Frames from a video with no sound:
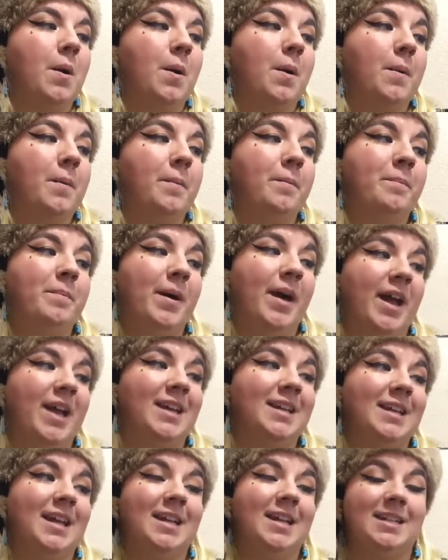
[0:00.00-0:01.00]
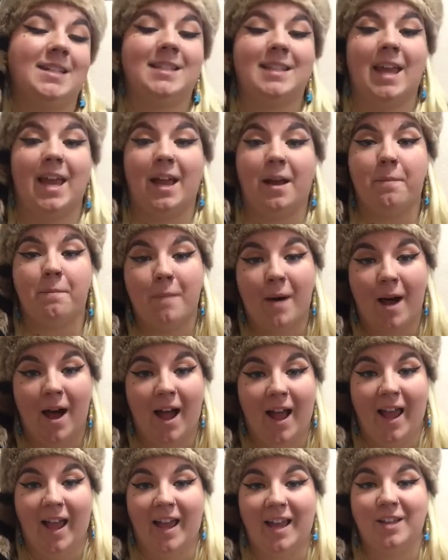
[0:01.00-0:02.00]
But it's
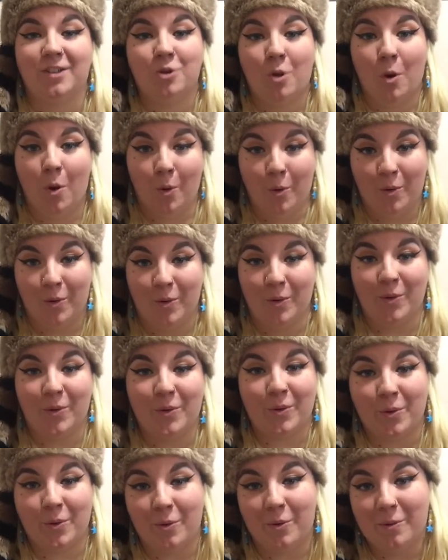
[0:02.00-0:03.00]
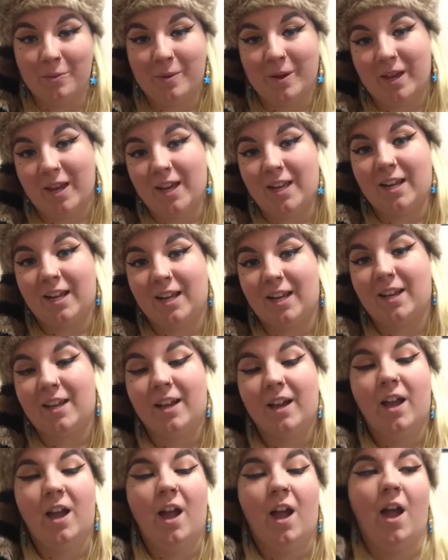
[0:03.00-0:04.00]
my total goal bikini,
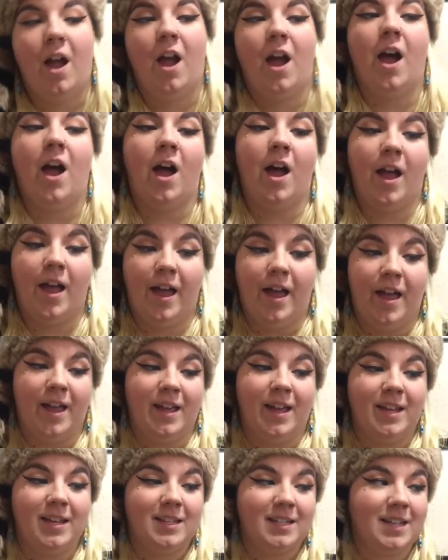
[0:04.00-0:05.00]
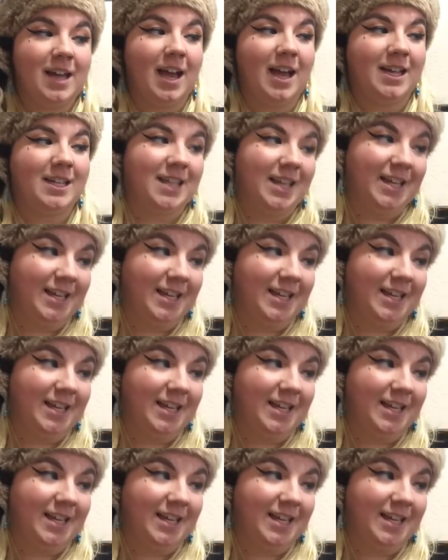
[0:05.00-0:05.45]
and I'd